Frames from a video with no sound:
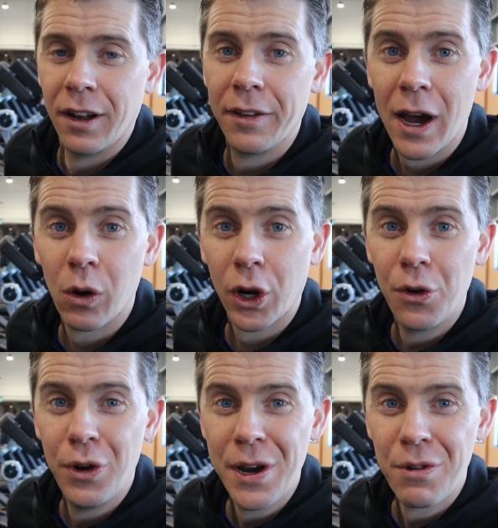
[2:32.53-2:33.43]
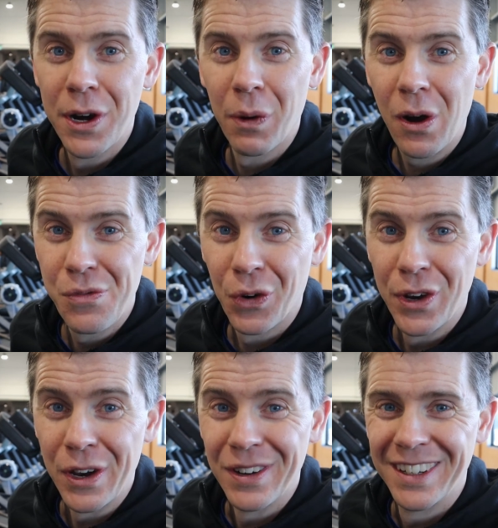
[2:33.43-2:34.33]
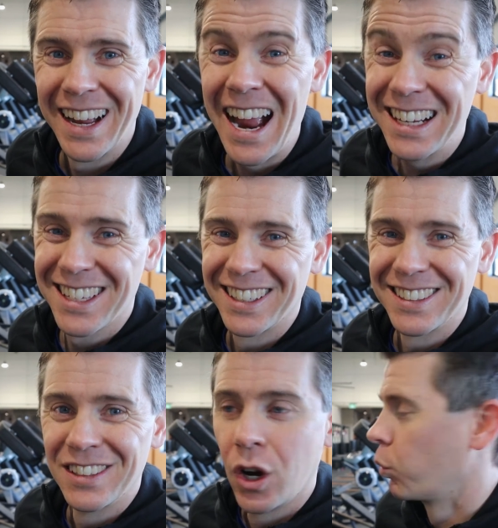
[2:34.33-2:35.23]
And that will go really, really well for you. Excellent.